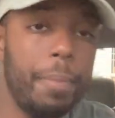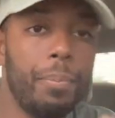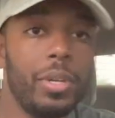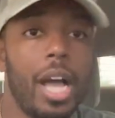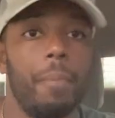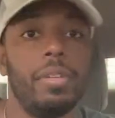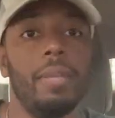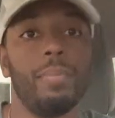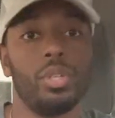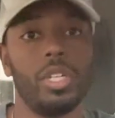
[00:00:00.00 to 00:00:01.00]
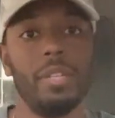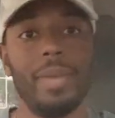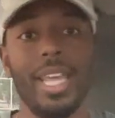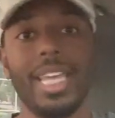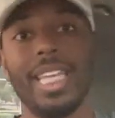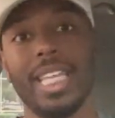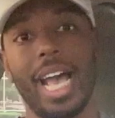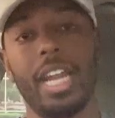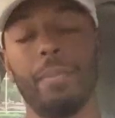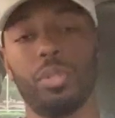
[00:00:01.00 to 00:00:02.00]
Top 10% of the men get
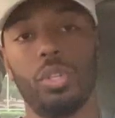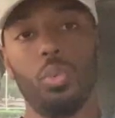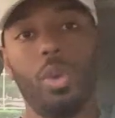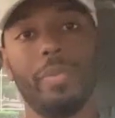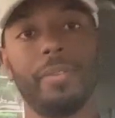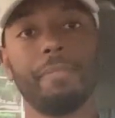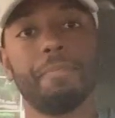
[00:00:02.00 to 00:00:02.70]
90% of the women.